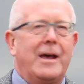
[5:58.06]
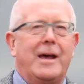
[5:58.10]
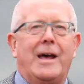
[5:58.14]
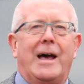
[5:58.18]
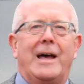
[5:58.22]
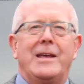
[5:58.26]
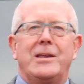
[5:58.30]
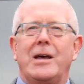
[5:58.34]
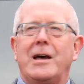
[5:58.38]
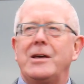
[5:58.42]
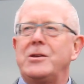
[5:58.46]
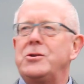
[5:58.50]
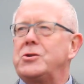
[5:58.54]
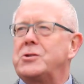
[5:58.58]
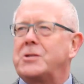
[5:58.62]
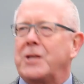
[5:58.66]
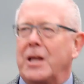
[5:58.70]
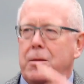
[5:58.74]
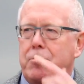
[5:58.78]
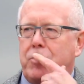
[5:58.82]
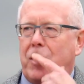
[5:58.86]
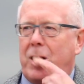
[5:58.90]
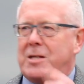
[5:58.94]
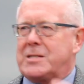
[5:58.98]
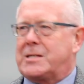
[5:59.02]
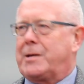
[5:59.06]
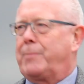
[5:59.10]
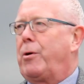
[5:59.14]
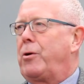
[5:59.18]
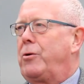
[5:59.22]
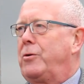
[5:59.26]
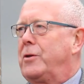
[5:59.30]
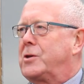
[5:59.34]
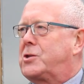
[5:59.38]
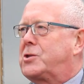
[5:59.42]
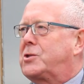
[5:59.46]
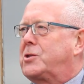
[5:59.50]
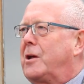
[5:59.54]
And that usually brings about
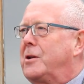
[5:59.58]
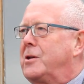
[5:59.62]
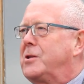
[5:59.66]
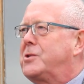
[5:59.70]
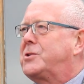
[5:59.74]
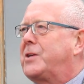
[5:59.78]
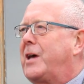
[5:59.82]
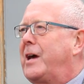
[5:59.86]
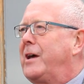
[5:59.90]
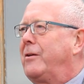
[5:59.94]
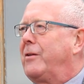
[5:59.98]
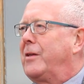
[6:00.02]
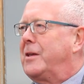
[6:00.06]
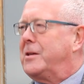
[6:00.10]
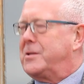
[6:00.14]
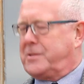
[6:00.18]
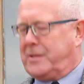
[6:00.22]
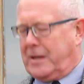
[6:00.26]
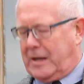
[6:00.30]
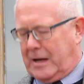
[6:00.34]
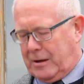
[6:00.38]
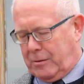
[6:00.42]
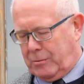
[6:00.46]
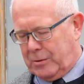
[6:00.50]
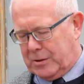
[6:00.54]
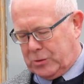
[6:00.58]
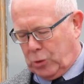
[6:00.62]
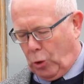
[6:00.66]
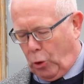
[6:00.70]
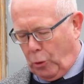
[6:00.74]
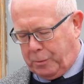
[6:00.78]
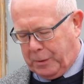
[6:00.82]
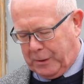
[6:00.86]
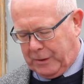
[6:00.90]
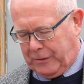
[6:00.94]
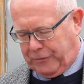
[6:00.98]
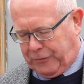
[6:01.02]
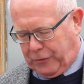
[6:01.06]
the stunned silence that I was
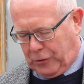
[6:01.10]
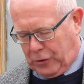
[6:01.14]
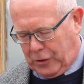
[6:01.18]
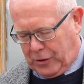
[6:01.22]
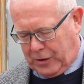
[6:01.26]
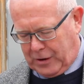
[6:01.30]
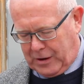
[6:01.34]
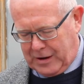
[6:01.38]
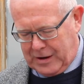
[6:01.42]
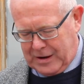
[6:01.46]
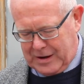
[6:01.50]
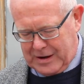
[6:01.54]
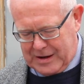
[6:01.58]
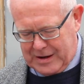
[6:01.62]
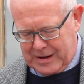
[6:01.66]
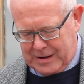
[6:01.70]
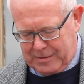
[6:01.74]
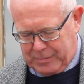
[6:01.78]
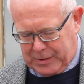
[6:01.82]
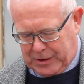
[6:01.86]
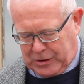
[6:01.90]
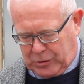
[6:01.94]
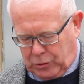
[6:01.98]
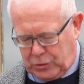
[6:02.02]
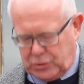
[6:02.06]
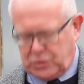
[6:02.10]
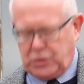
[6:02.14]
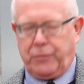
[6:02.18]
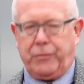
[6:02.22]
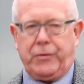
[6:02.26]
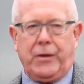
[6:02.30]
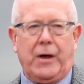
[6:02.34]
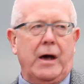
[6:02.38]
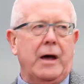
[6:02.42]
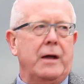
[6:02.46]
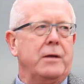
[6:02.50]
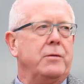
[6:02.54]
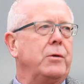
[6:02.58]
hoping for because of that.